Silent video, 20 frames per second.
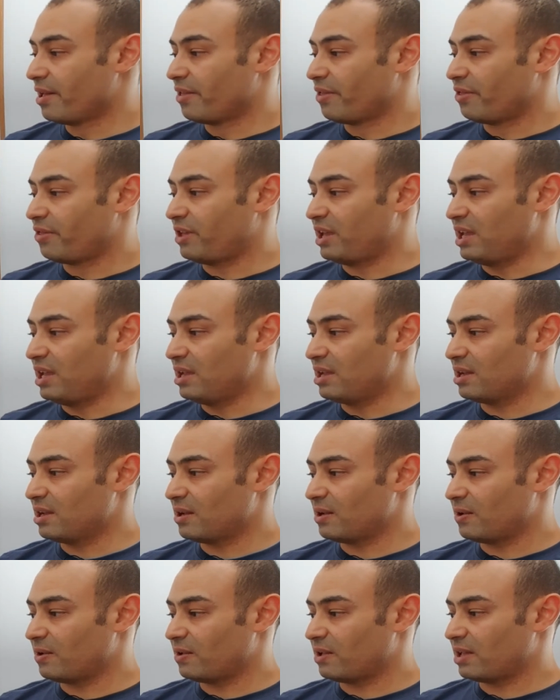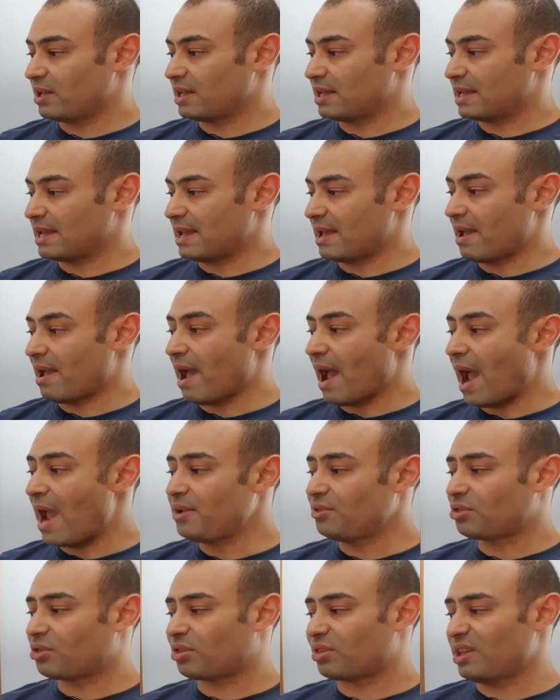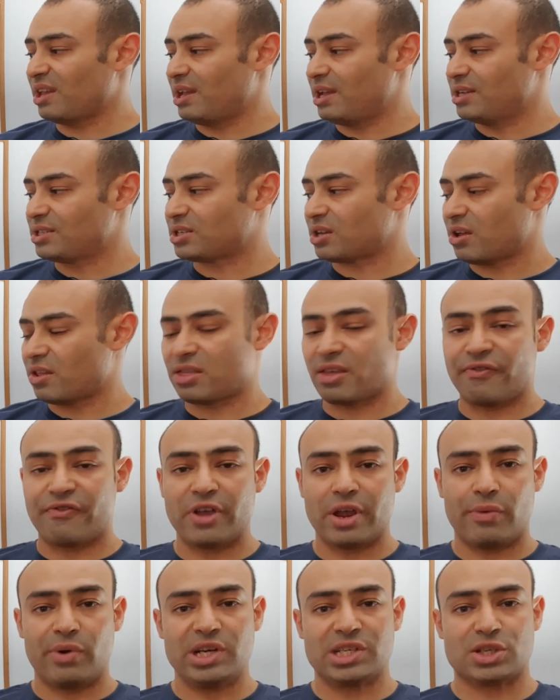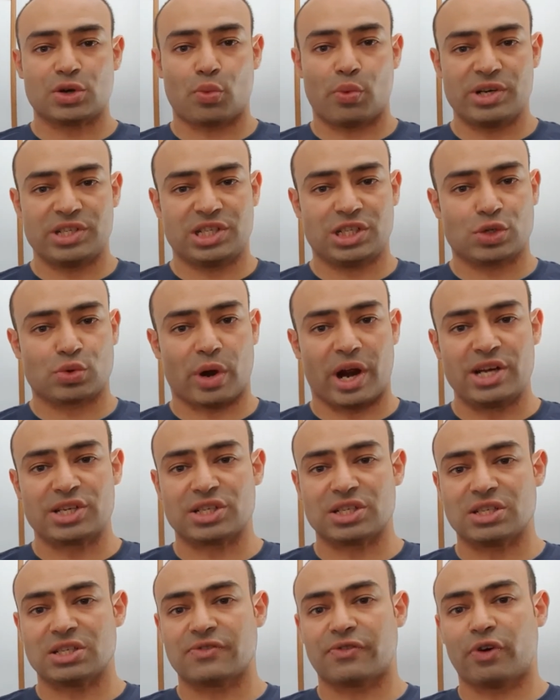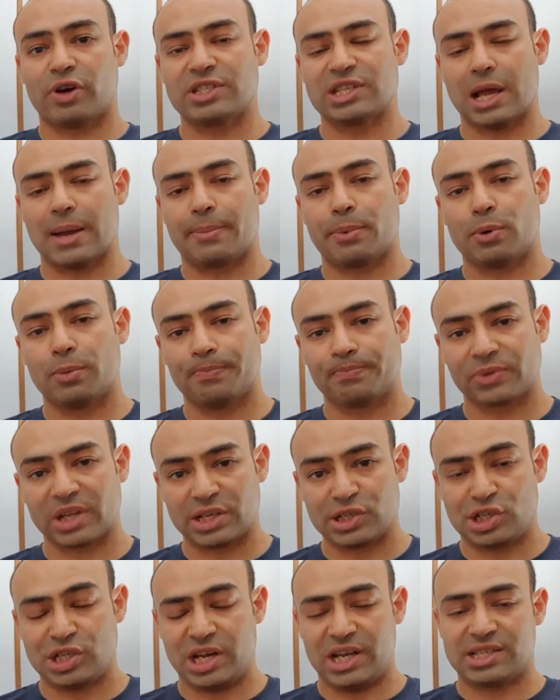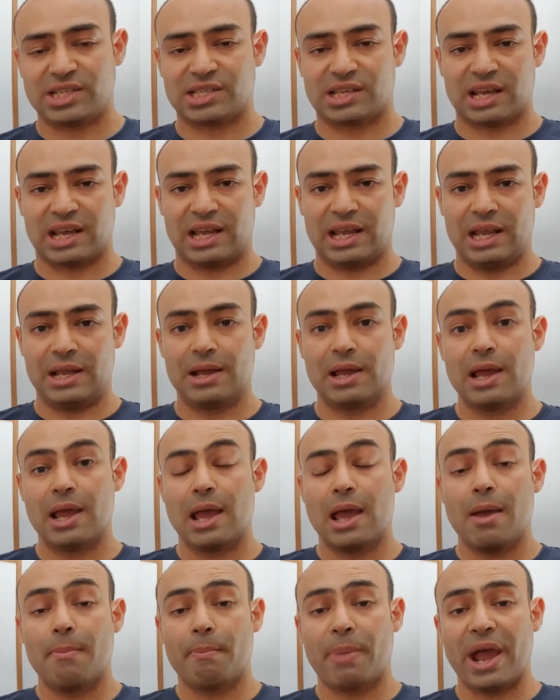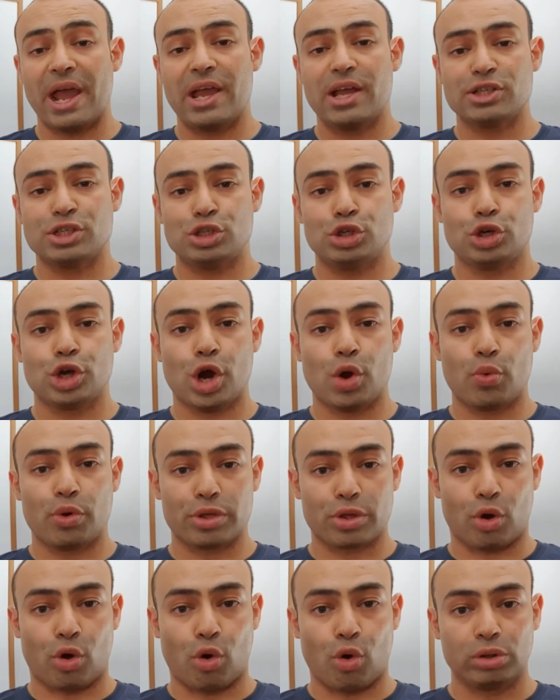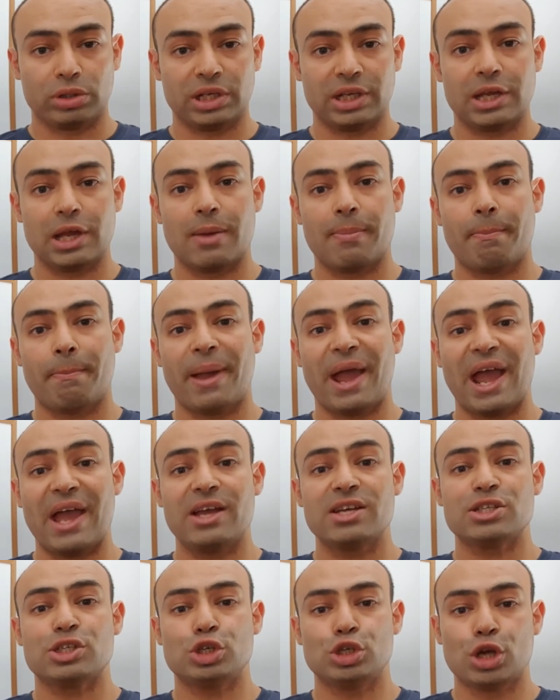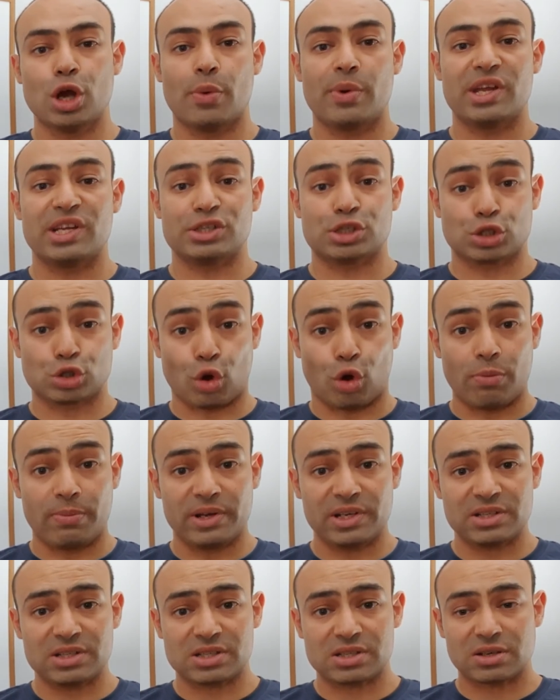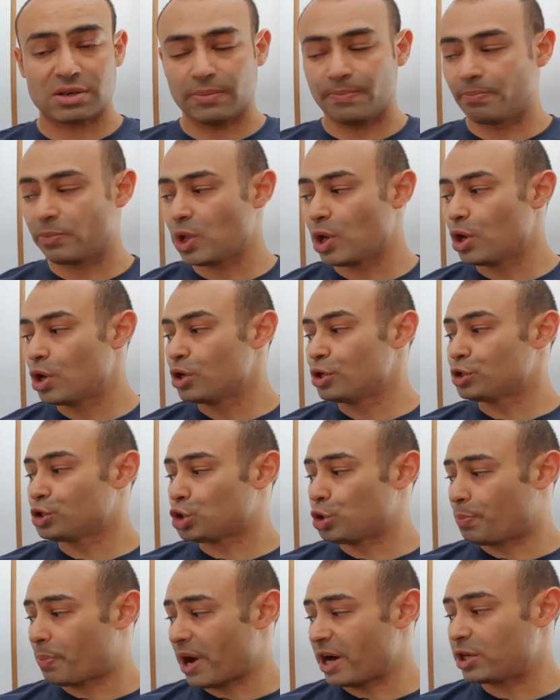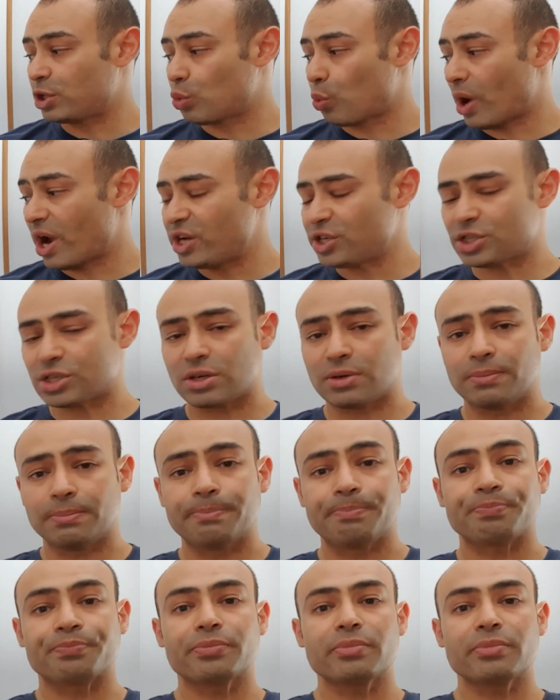The eighth is the various registrations. For example, GST, pay-as-you-go withholding, pay-as-you-go installments, superannuation,